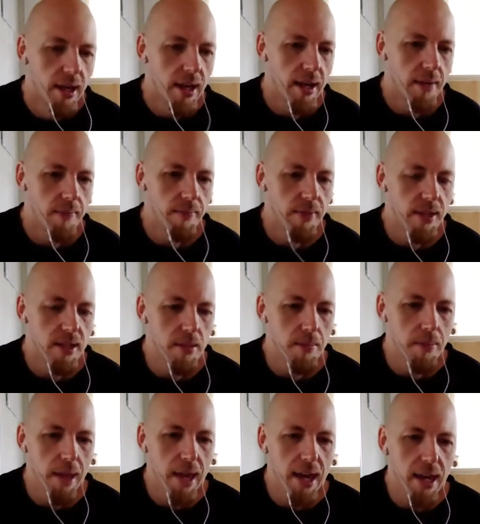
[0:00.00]
Um, there's a
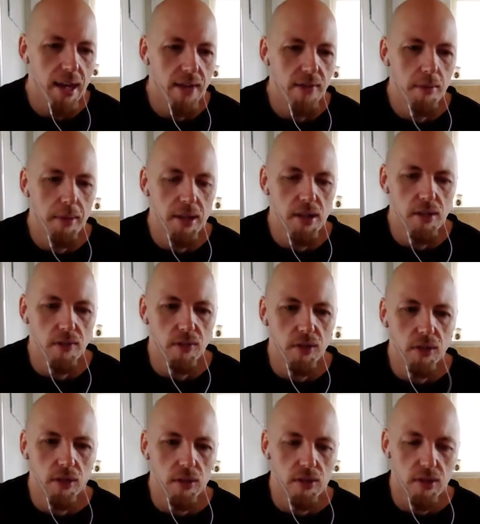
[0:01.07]
band of a bunch of
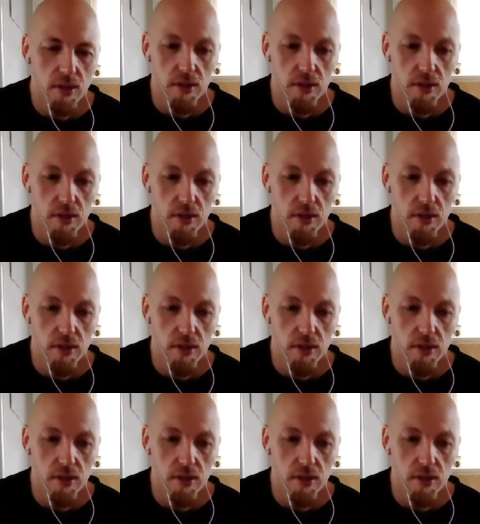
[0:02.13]
girls.